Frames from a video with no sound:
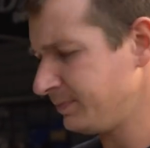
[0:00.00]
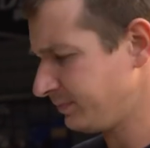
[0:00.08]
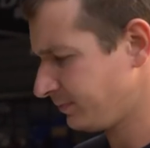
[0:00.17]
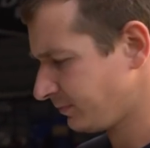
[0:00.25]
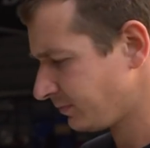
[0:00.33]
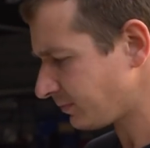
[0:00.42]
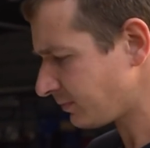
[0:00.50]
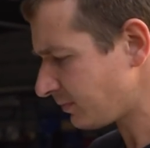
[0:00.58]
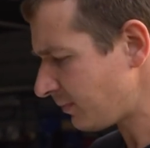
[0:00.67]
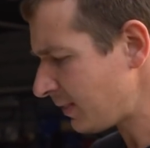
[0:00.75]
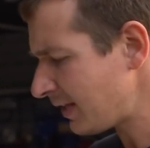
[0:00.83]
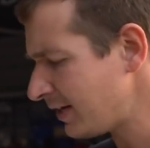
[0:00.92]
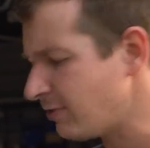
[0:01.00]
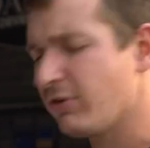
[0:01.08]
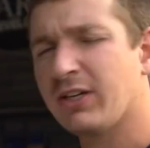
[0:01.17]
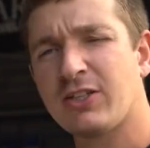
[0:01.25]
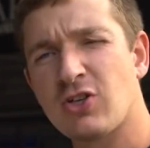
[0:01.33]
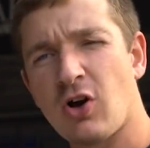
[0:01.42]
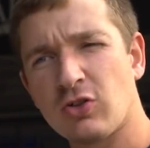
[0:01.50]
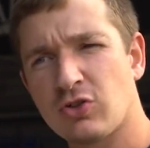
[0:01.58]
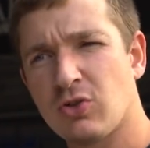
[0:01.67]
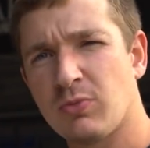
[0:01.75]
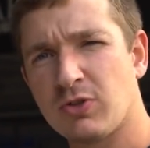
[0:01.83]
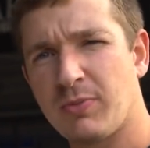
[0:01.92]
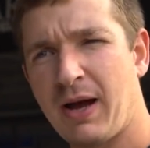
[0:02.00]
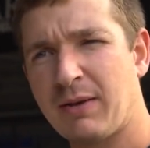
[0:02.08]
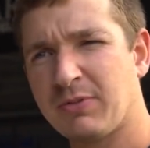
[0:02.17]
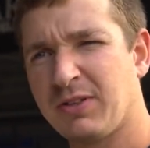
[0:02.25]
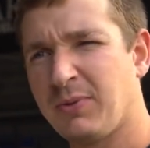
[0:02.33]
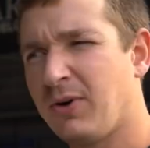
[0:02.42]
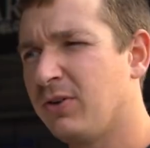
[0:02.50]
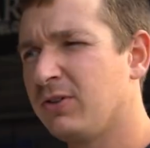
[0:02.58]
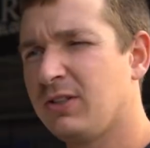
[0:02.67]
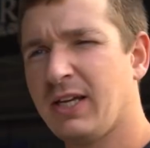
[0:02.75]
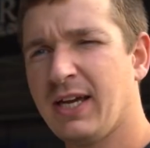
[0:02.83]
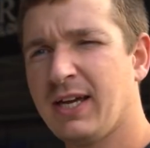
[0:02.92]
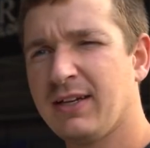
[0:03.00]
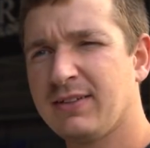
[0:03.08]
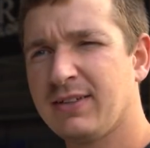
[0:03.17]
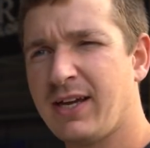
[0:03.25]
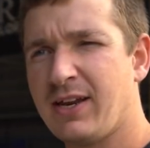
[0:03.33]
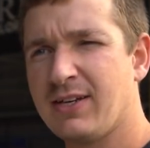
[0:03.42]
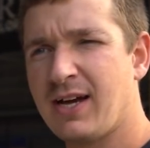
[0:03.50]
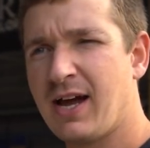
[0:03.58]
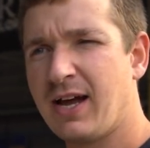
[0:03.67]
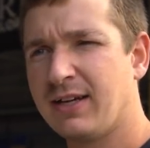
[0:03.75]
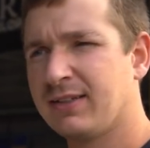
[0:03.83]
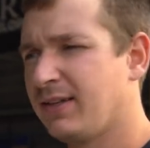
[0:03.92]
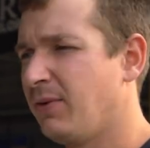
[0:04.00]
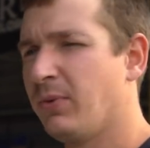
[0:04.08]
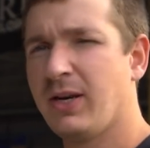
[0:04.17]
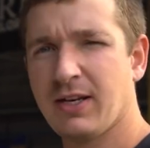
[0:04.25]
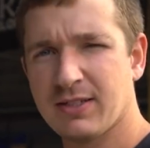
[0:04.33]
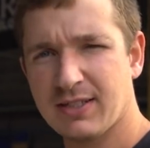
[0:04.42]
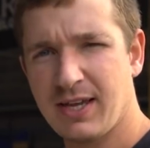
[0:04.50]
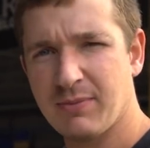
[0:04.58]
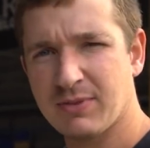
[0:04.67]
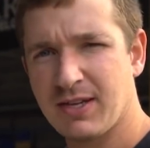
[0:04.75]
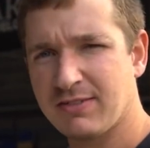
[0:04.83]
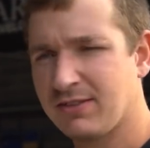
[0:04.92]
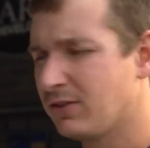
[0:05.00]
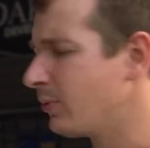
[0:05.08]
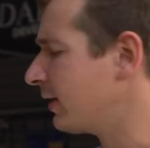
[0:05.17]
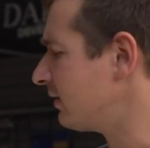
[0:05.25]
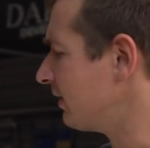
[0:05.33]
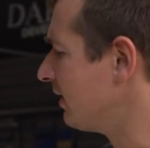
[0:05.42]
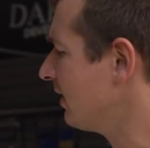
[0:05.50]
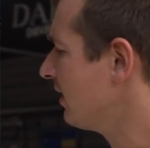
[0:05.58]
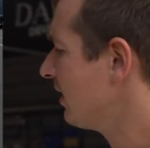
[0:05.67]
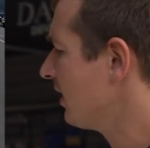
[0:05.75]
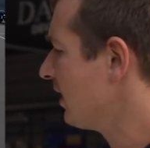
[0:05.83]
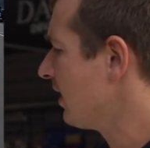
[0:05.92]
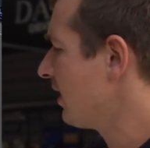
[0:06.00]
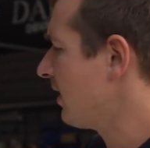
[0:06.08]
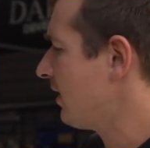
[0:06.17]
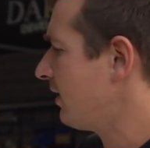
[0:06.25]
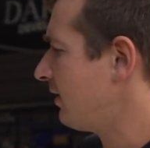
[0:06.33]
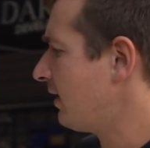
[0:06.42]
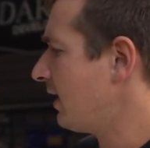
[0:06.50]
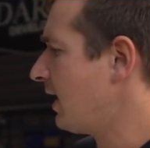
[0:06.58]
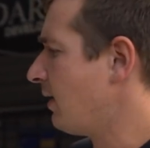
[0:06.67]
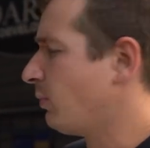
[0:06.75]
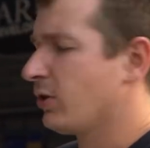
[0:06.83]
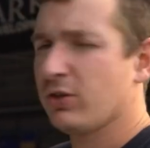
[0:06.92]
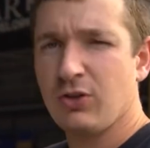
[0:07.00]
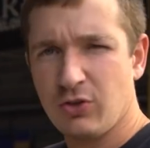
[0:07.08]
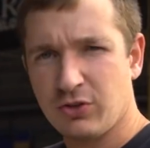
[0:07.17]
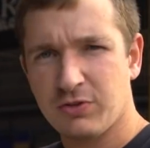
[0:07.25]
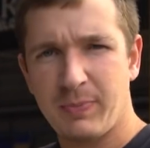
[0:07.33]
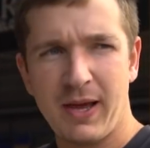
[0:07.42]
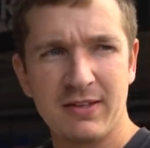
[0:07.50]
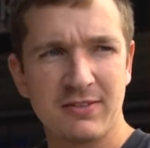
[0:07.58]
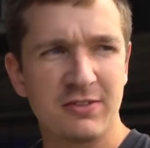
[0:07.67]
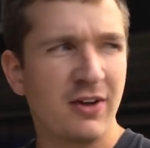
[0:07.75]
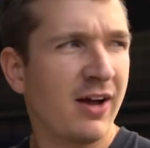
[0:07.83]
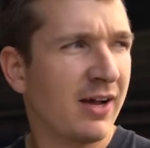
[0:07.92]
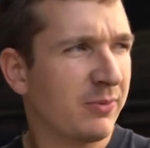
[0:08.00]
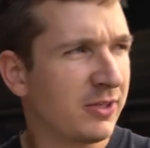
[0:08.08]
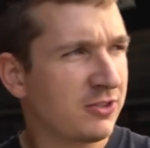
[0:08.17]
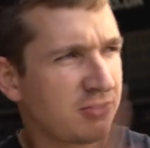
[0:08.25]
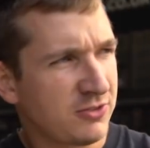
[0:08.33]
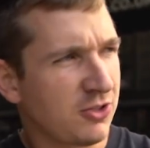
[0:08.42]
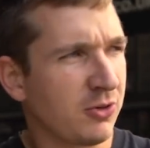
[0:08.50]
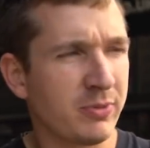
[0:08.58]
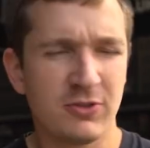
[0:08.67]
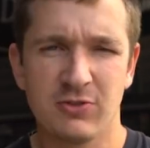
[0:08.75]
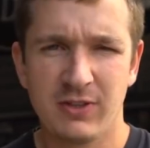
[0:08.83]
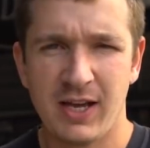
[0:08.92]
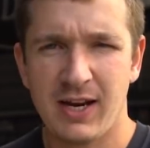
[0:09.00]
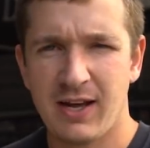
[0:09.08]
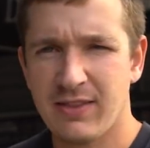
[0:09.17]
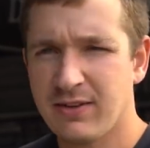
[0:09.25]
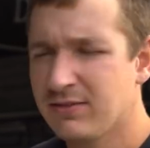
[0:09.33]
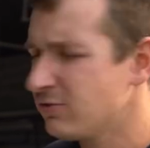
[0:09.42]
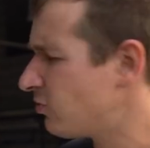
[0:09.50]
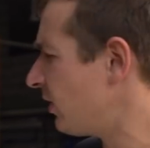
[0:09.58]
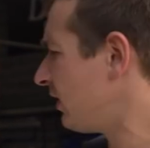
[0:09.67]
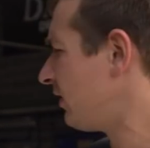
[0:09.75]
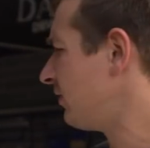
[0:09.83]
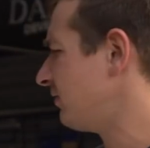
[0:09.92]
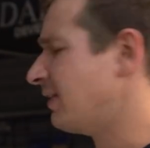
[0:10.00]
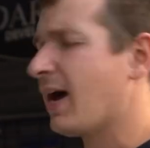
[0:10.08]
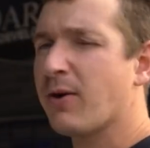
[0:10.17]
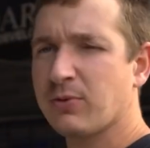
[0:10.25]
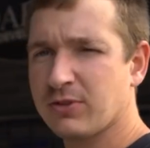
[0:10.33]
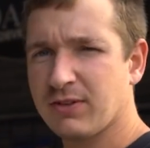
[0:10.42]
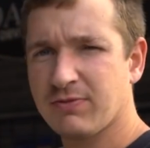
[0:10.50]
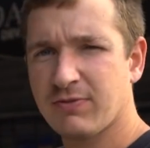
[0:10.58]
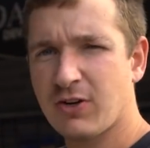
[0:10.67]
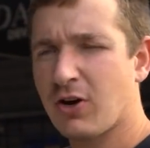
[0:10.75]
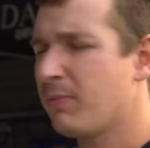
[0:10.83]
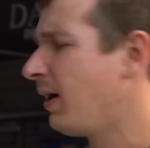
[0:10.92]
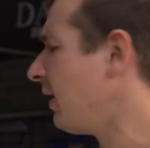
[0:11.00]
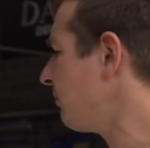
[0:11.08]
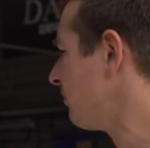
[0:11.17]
I didn't really talk too much about them because it was late, getting dark, and we needed to get them tested quickly. And we've got a load of spares to sort out, which Toby's just getting out of the trailer now because he forgot about them.